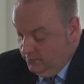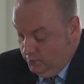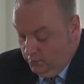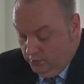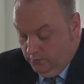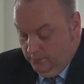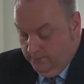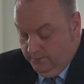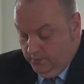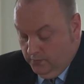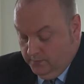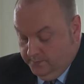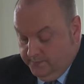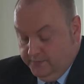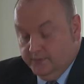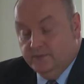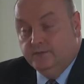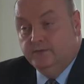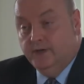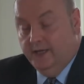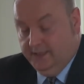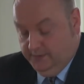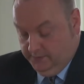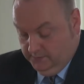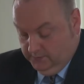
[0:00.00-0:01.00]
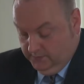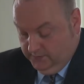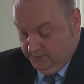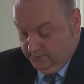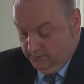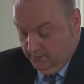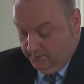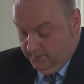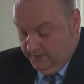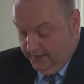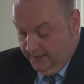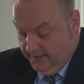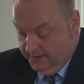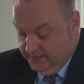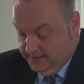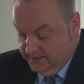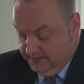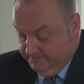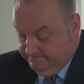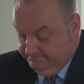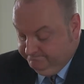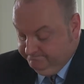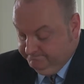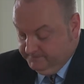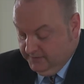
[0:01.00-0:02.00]
All Forms of Racial
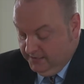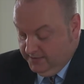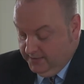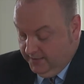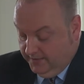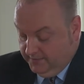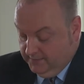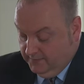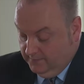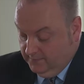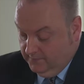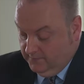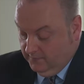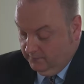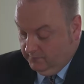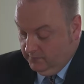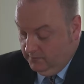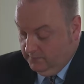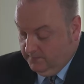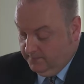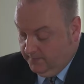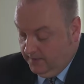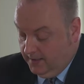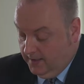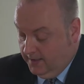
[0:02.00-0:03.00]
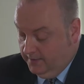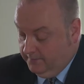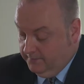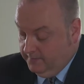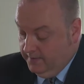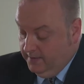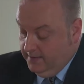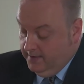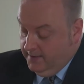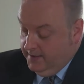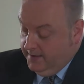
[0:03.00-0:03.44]
Discrimination in 1975,